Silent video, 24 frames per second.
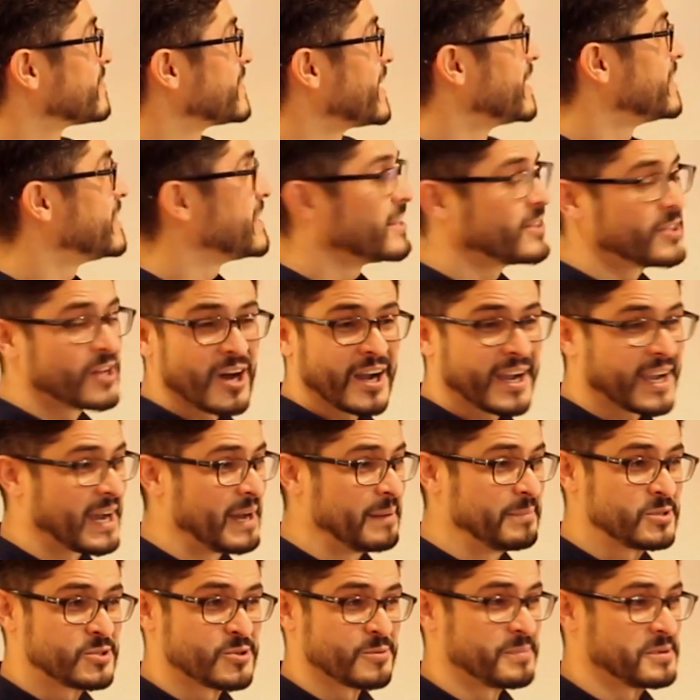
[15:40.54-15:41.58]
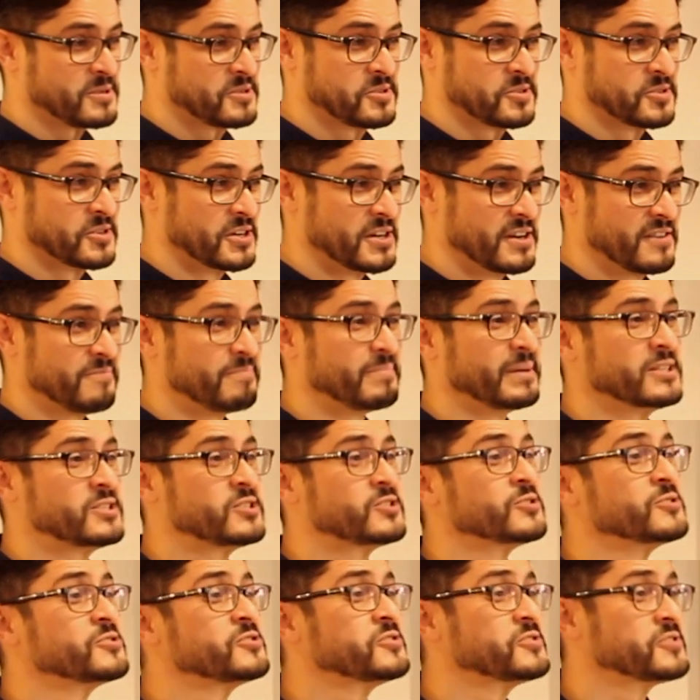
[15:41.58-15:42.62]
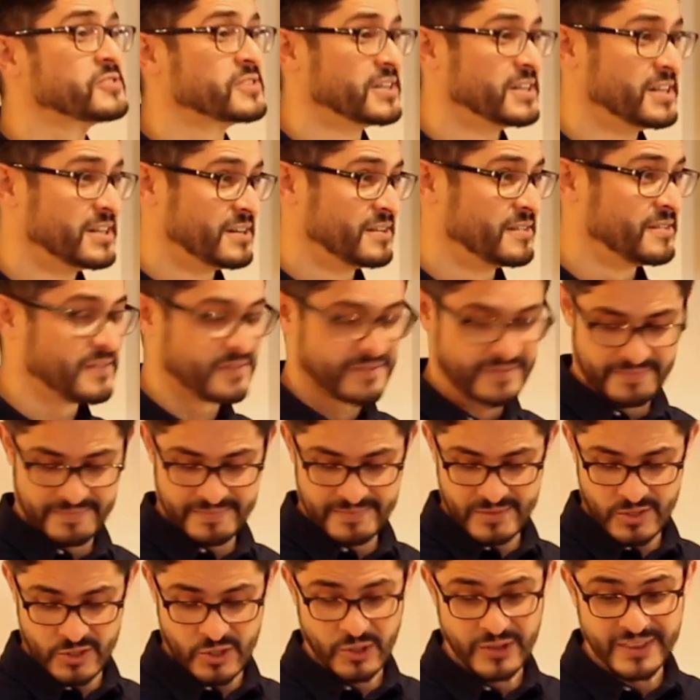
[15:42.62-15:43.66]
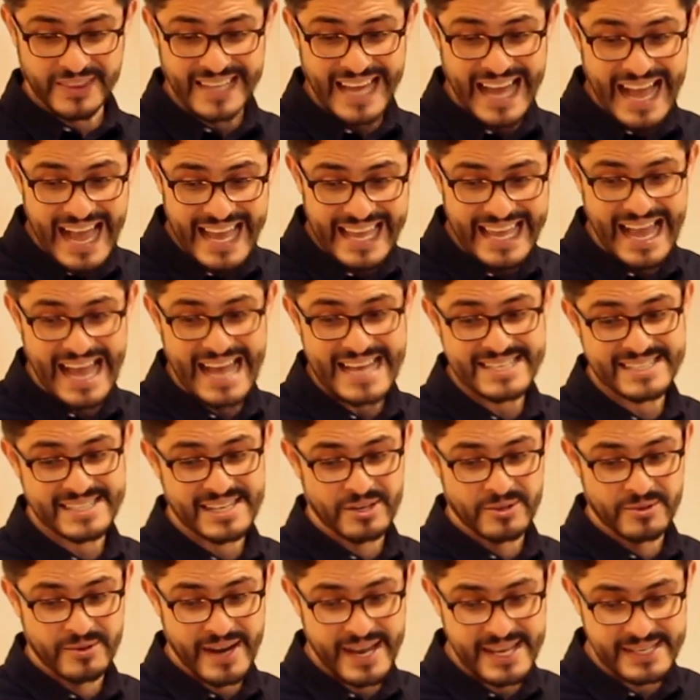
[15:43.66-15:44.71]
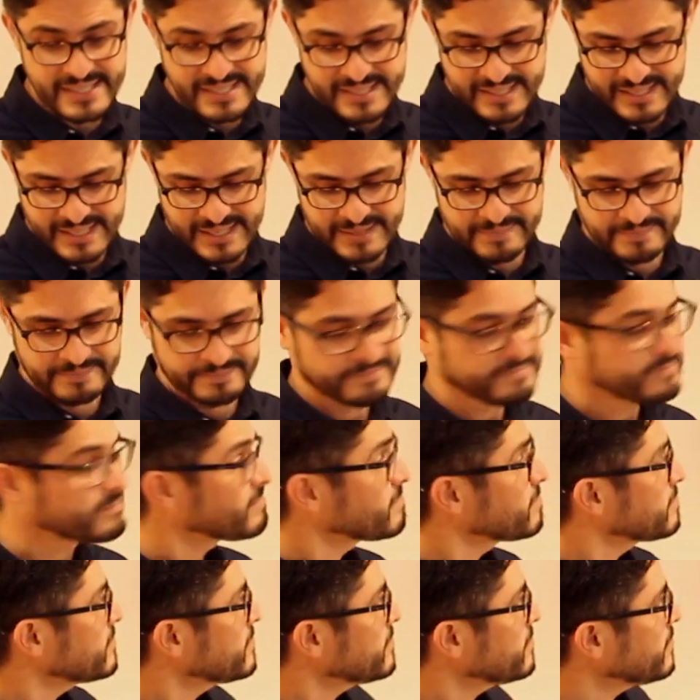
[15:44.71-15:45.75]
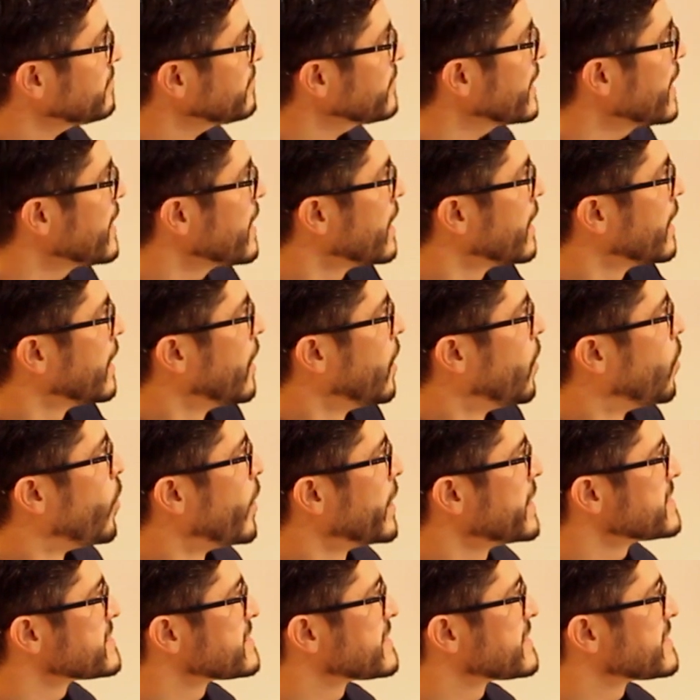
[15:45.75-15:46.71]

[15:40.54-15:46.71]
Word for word: He did not come to be served, but to serve, to die as a ransom. What